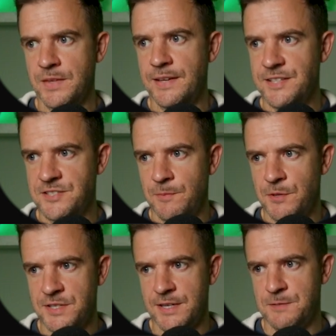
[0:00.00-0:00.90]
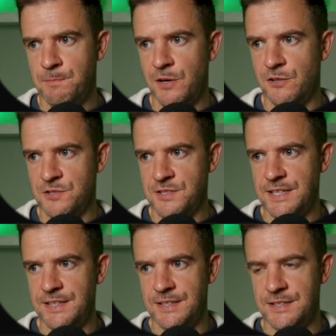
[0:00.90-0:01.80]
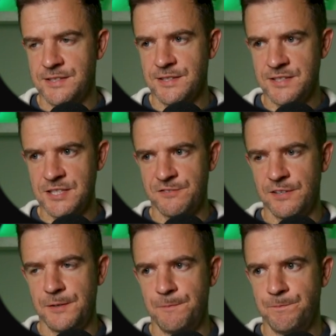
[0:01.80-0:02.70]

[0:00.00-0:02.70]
And this time the test pass is successfully.